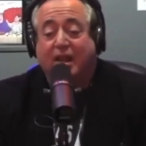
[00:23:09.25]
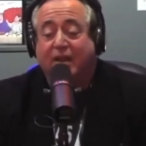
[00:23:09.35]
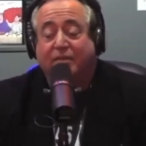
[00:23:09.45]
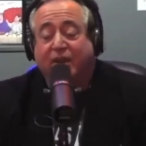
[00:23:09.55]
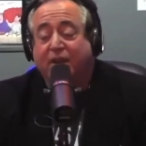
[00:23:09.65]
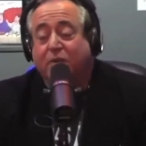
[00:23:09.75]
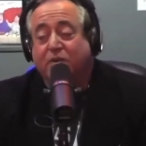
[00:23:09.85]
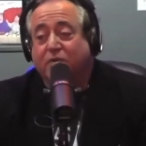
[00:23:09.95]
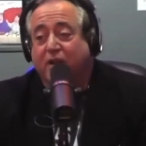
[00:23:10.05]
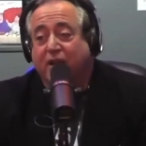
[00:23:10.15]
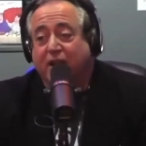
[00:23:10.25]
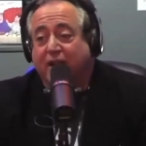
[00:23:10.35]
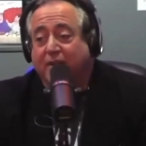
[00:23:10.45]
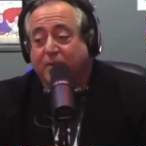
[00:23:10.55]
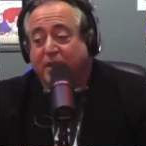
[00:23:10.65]
And Viggo was right on
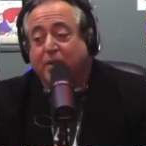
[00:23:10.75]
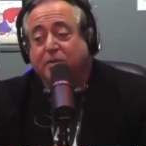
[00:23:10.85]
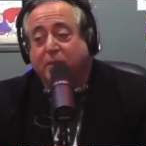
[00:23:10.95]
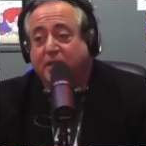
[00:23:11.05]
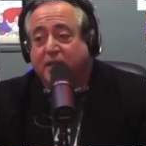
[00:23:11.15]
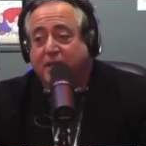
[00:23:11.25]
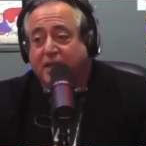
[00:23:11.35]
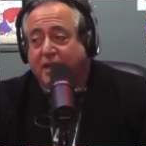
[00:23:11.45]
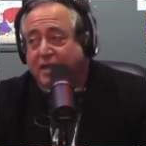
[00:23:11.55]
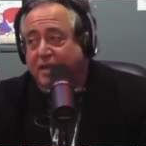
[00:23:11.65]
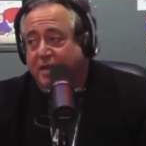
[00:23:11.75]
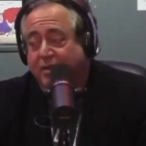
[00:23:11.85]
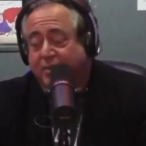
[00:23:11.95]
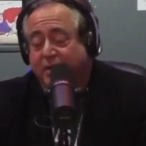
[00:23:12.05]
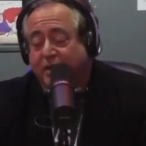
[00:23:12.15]
it. But that was Pete's idea,
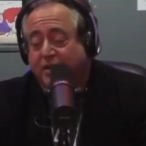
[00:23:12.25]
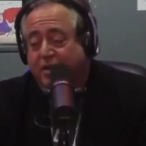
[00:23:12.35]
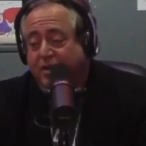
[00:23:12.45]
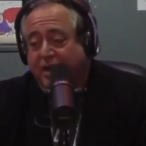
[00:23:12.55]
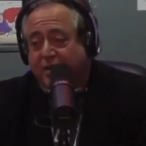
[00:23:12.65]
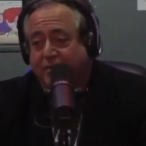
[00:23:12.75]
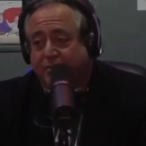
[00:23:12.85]
and it, it turned out